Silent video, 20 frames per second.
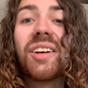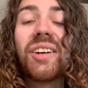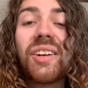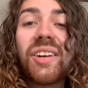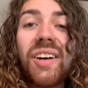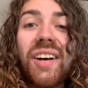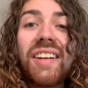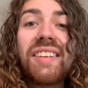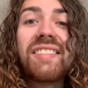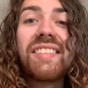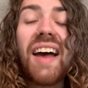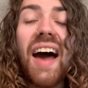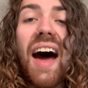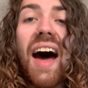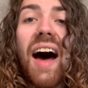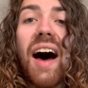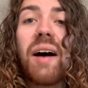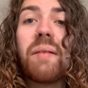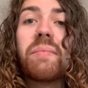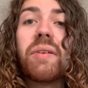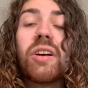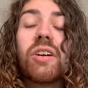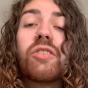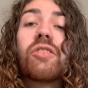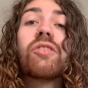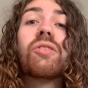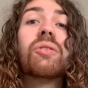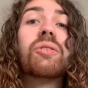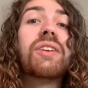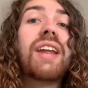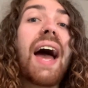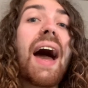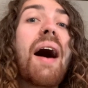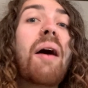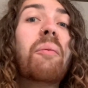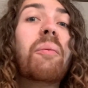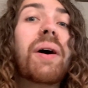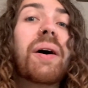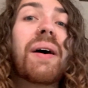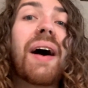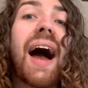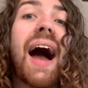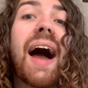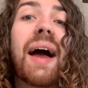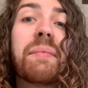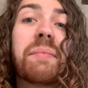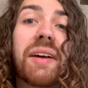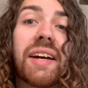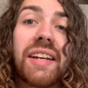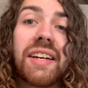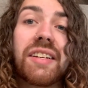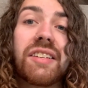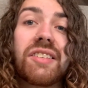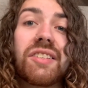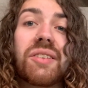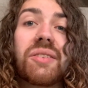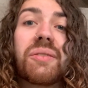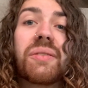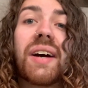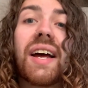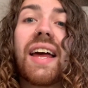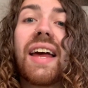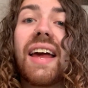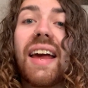Good job. So now what I'm gonna do